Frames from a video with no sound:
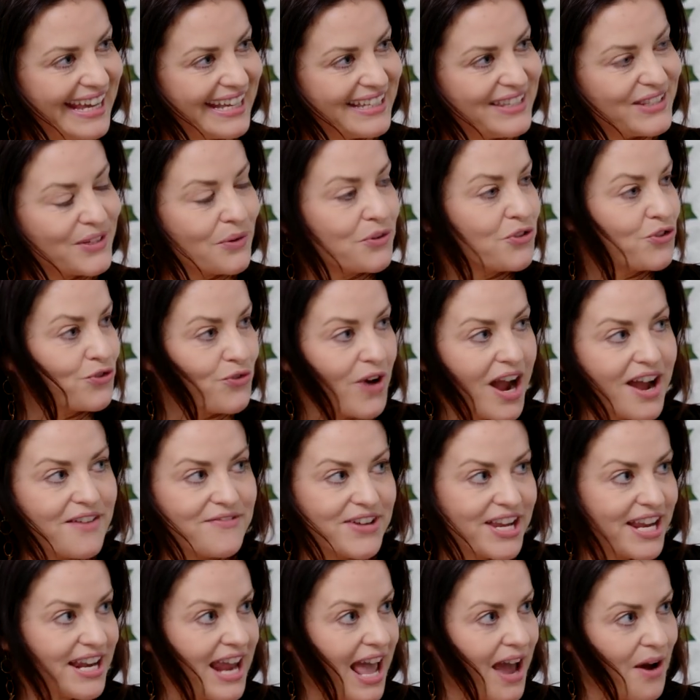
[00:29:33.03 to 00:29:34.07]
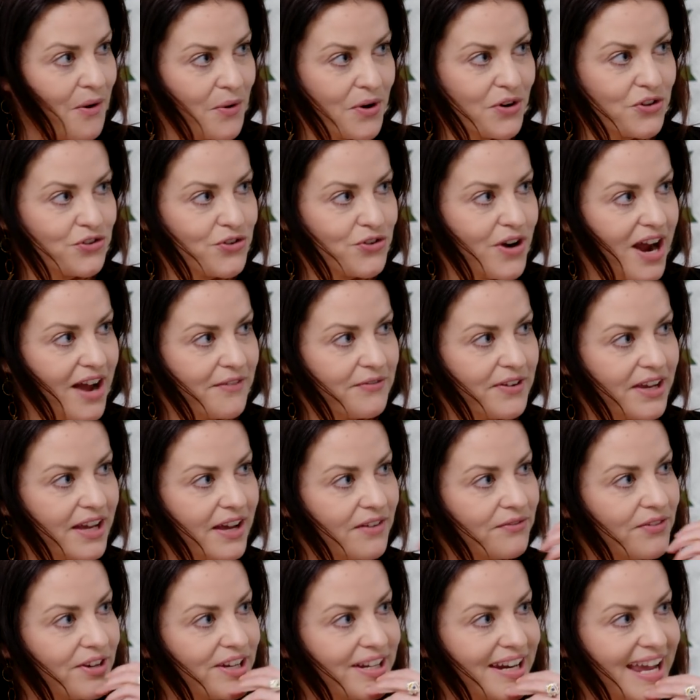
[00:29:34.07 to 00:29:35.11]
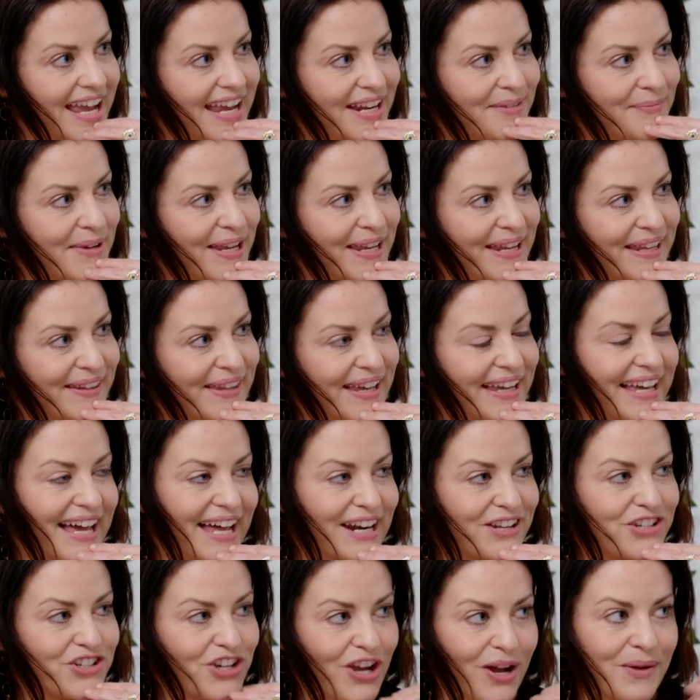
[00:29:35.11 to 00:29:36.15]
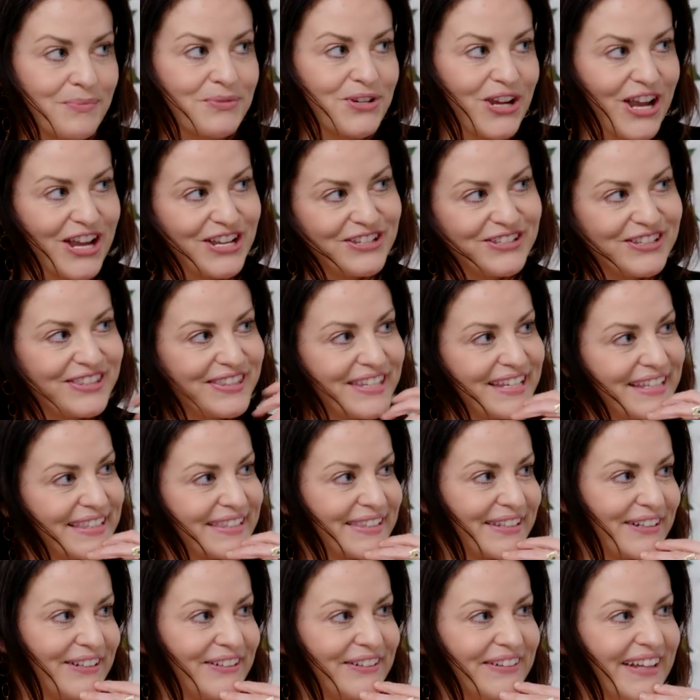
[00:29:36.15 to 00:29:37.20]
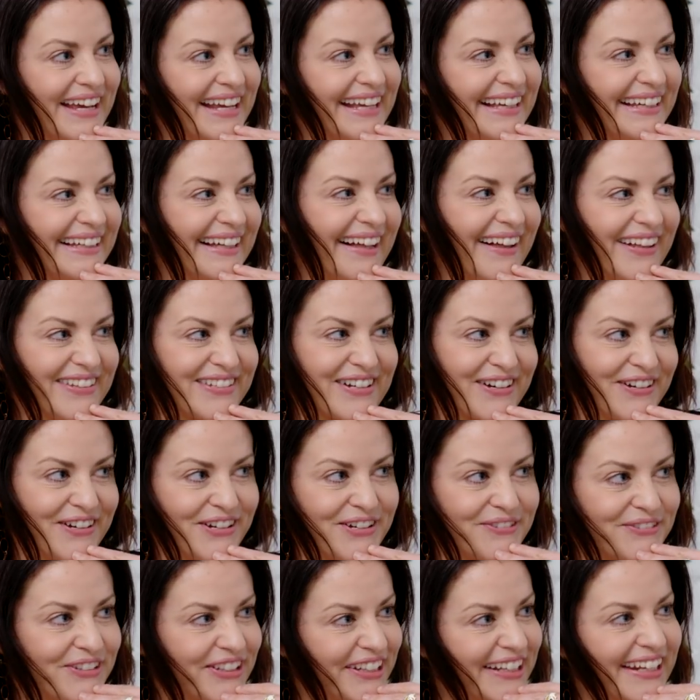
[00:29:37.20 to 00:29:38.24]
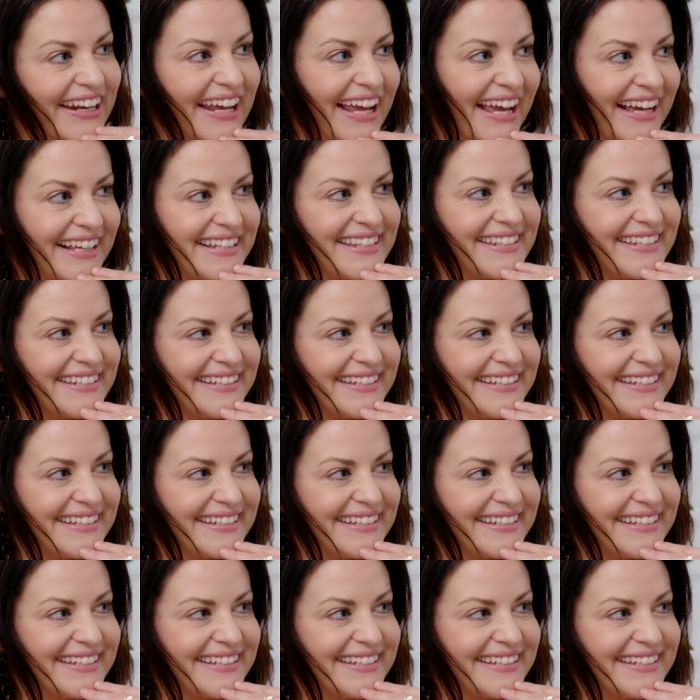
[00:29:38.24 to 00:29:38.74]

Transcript: And so I was driving an hour in traffic every day and making like kind of chump change at these little like alternative clinics,